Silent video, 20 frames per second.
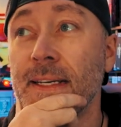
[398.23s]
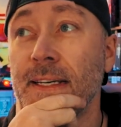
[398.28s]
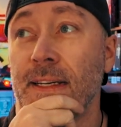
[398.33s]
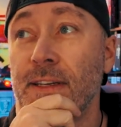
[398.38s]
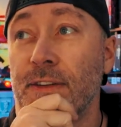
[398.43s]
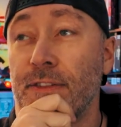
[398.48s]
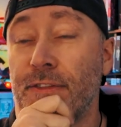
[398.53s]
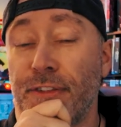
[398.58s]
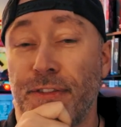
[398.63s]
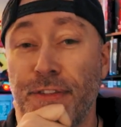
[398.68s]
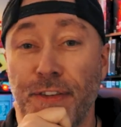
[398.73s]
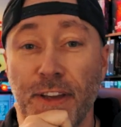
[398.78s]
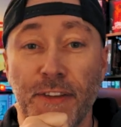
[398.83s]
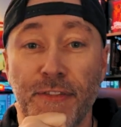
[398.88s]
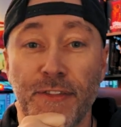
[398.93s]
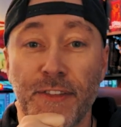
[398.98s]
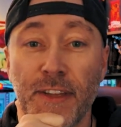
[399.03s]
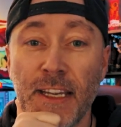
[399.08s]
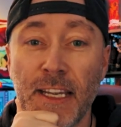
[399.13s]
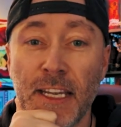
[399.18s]

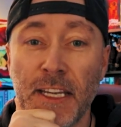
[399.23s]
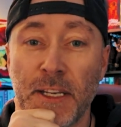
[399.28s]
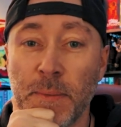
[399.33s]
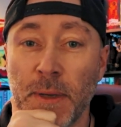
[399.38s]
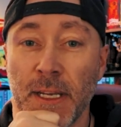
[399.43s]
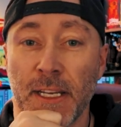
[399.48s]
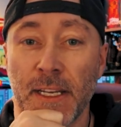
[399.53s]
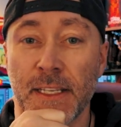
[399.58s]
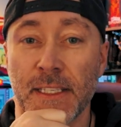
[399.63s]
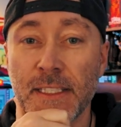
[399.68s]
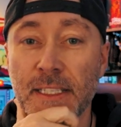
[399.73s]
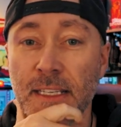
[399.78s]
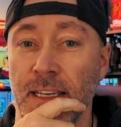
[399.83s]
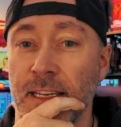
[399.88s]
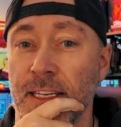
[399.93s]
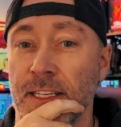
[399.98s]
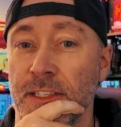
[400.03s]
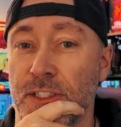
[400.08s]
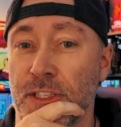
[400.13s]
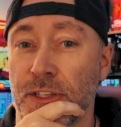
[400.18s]
15 minutes
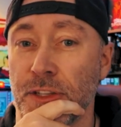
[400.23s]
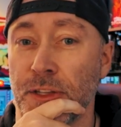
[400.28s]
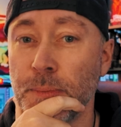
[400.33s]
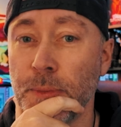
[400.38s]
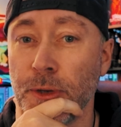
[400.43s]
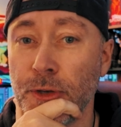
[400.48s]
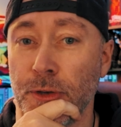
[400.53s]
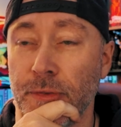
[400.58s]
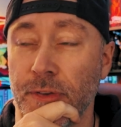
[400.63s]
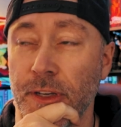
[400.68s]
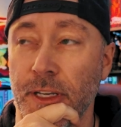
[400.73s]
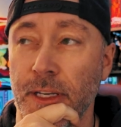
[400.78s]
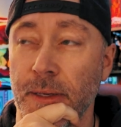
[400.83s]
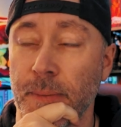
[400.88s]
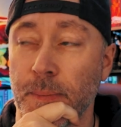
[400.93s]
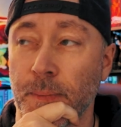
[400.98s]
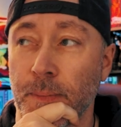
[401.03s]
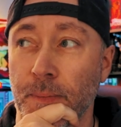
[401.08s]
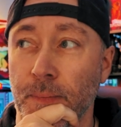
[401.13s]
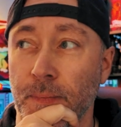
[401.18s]
into the movie,
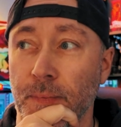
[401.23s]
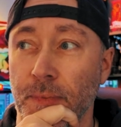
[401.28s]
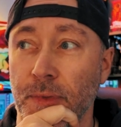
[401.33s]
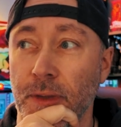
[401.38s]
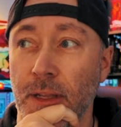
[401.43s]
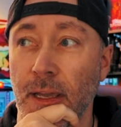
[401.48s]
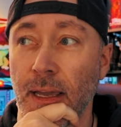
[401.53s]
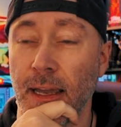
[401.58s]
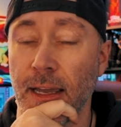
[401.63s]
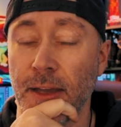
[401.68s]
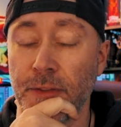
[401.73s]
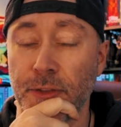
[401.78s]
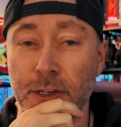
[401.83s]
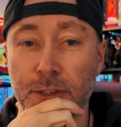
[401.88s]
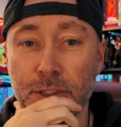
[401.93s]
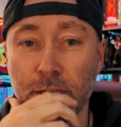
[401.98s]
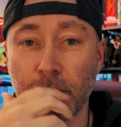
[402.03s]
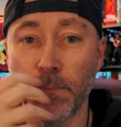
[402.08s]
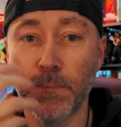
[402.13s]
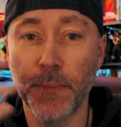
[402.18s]
and
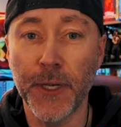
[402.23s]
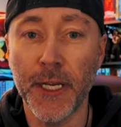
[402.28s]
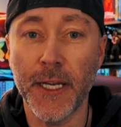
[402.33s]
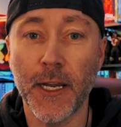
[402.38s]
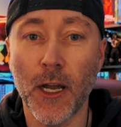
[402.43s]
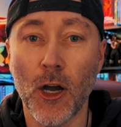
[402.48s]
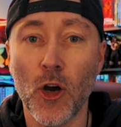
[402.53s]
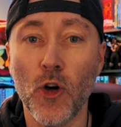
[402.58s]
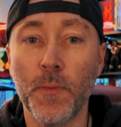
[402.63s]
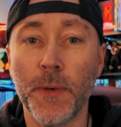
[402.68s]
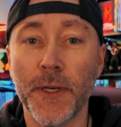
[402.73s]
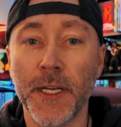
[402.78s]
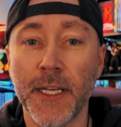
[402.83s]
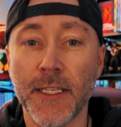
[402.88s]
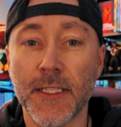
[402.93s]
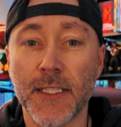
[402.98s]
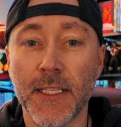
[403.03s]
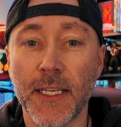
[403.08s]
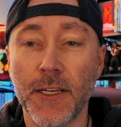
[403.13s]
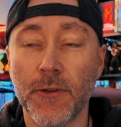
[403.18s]
there's a big opening
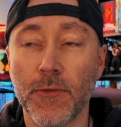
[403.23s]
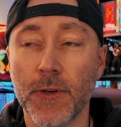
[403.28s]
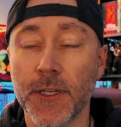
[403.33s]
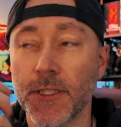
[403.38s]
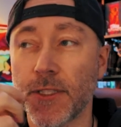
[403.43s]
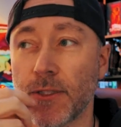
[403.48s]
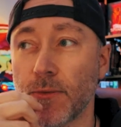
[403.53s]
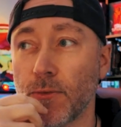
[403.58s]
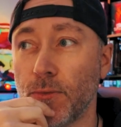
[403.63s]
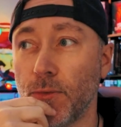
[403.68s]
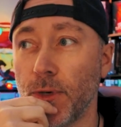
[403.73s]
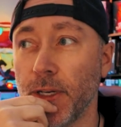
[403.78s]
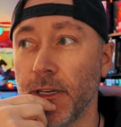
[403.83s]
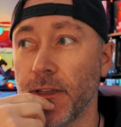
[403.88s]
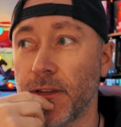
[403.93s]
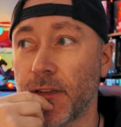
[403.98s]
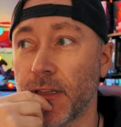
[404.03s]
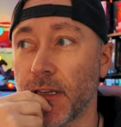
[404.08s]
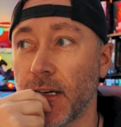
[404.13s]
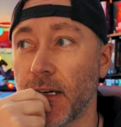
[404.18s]
sequence
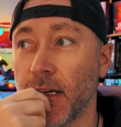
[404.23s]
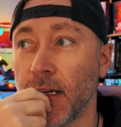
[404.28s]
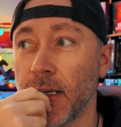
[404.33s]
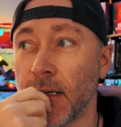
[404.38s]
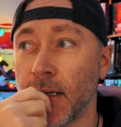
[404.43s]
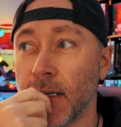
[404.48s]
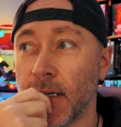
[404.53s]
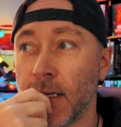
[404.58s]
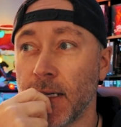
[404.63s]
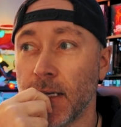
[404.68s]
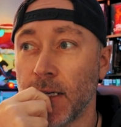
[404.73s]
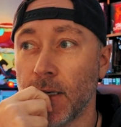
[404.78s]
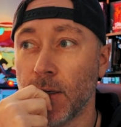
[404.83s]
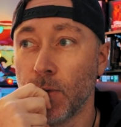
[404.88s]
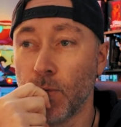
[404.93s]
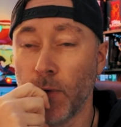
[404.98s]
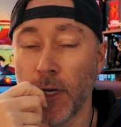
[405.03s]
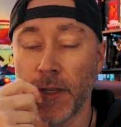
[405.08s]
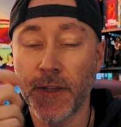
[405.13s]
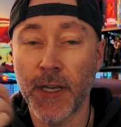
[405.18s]
with
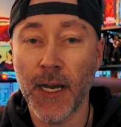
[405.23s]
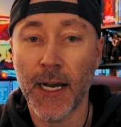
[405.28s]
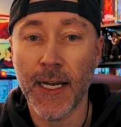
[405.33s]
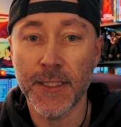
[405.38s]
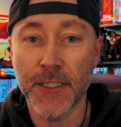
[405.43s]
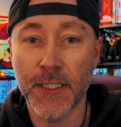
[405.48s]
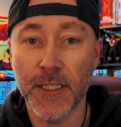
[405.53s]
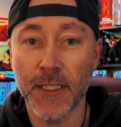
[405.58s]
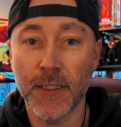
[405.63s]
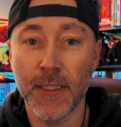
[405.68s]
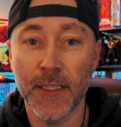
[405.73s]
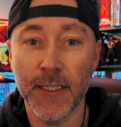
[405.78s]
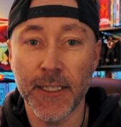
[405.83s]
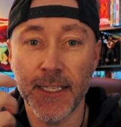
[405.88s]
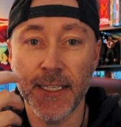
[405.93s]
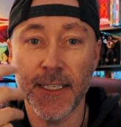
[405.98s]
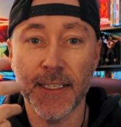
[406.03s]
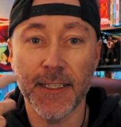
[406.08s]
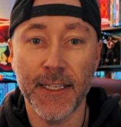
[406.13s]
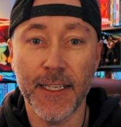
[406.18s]
Godzilla.
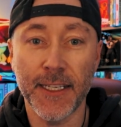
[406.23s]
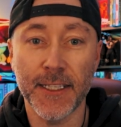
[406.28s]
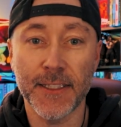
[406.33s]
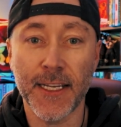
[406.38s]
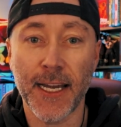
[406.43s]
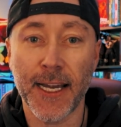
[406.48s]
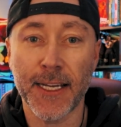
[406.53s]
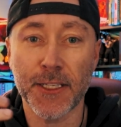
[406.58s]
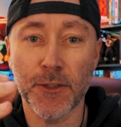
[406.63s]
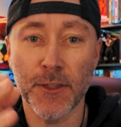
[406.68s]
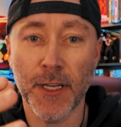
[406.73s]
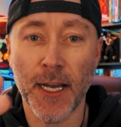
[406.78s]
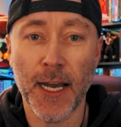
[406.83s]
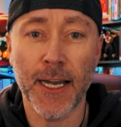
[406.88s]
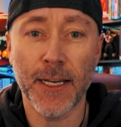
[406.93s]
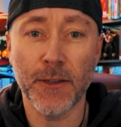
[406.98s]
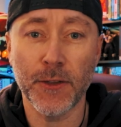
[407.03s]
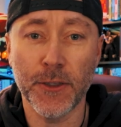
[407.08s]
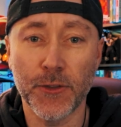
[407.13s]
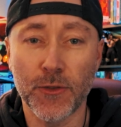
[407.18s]
He attacks on the
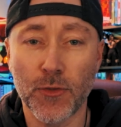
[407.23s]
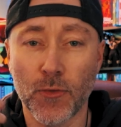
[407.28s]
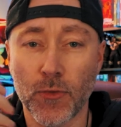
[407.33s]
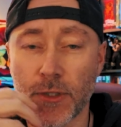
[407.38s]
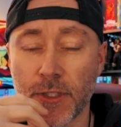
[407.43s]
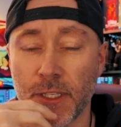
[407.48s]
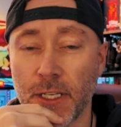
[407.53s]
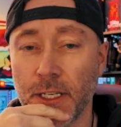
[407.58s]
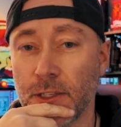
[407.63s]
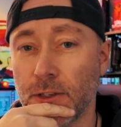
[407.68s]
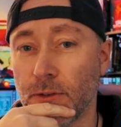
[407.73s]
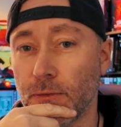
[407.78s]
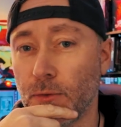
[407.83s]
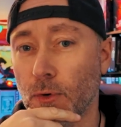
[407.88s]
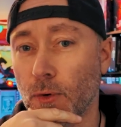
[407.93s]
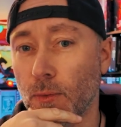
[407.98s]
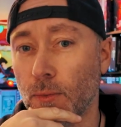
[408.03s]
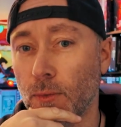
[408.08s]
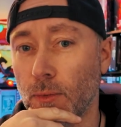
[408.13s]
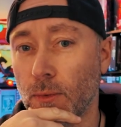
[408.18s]
island towards the end of
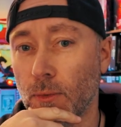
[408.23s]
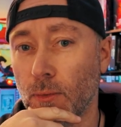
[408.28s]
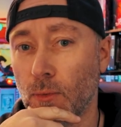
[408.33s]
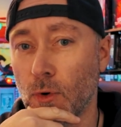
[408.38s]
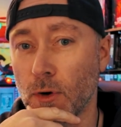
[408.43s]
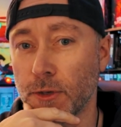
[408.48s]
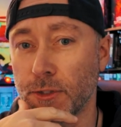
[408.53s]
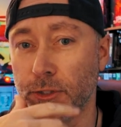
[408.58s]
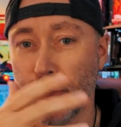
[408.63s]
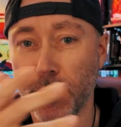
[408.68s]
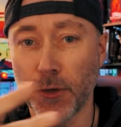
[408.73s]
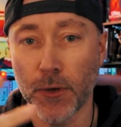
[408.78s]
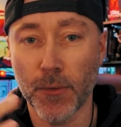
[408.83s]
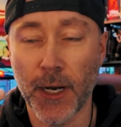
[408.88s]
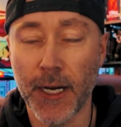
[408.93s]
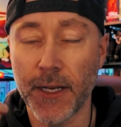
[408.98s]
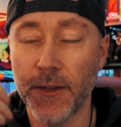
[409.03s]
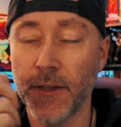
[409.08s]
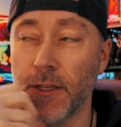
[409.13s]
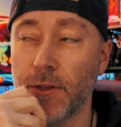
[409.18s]
World War II, or
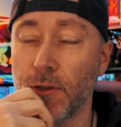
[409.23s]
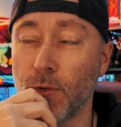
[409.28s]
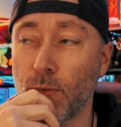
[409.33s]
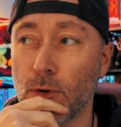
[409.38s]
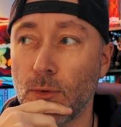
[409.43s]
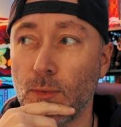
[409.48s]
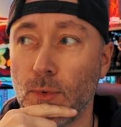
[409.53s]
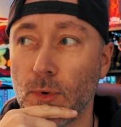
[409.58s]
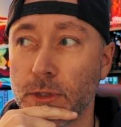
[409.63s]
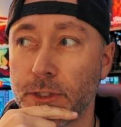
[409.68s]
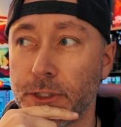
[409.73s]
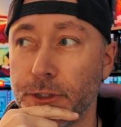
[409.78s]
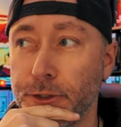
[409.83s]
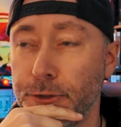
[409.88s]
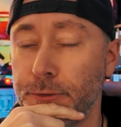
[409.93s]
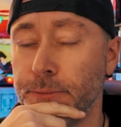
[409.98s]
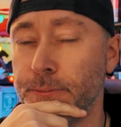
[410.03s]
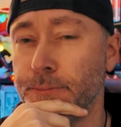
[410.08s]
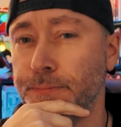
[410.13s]
right at the end of World War II.